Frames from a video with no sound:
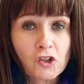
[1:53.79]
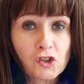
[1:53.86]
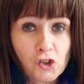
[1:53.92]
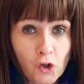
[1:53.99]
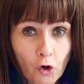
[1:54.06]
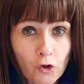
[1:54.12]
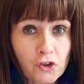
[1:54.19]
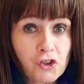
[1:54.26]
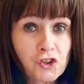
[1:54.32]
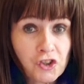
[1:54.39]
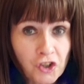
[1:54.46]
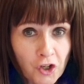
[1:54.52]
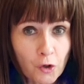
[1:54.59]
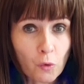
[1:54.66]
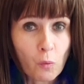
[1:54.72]

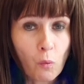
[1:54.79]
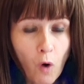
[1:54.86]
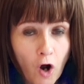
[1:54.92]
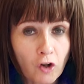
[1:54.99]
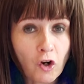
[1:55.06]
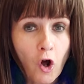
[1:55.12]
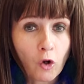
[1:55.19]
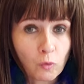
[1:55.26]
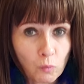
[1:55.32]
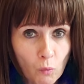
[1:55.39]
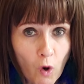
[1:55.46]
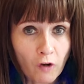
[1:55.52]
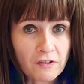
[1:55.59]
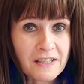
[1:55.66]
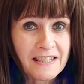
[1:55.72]
just you, one on
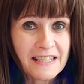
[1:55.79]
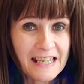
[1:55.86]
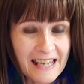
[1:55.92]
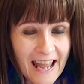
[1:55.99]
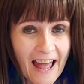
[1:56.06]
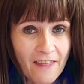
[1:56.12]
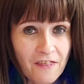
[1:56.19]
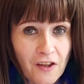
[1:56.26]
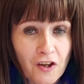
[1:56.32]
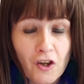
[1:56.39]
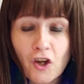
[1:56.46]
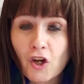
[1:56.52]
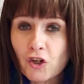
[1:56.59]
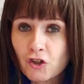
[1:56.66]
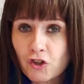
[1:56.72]
one together,